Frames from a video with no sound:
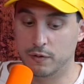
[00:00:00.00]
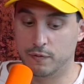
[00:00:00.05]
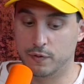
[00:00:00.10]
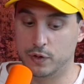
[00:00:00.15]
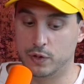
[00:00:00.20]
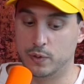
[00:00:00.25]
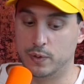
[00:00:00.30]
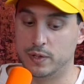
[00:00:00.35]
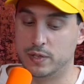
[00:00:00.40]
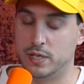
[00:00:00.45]

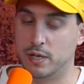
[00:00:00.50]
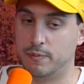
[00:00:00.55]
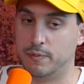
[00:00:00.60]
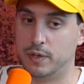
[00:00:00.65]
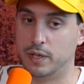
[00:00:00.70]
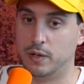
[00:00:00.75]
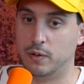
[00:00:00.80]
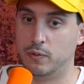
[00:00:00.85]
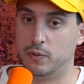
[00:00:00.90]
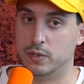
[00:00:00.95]
for doing
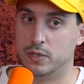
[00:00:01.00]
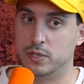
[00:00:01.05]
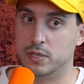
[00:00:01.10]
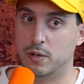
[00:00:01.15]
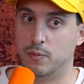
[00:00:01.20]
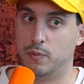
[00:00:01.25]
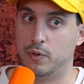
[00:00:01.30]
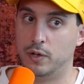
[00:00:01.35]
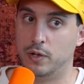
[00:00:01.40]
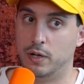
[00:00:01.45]
something with
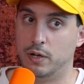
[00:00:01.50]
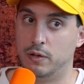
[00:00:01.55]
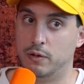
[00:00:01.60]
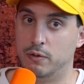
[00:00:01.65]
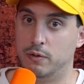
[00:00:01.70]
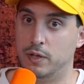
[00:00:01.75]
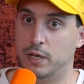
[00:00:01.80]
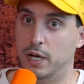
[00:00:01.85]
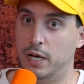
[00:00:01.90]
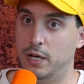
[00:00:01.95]
someone
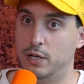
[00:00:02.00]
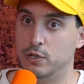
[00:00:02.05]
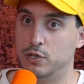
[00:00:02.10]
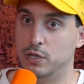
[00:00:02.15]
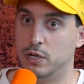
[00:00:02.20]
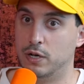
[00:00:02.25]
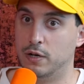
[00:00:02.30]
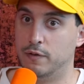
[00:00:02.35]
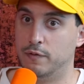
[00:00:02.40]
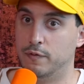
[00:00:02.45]
under the
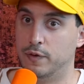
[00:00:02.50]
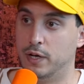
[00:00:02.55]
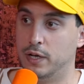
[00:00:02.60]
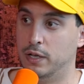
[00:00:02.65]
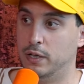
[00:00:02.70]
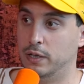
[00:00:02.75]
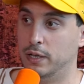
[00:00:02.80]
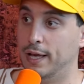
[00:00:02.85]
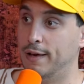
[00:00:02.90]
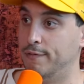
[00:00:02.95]
age of
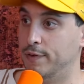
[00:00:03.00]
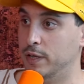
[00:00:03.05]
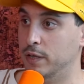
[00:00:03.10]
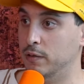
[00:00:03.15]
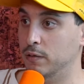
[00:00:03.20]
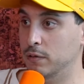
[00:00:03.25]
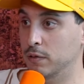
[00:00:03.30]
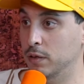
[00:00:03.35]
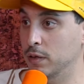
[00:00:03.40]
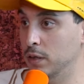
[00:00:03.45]

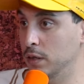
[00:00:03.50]
11.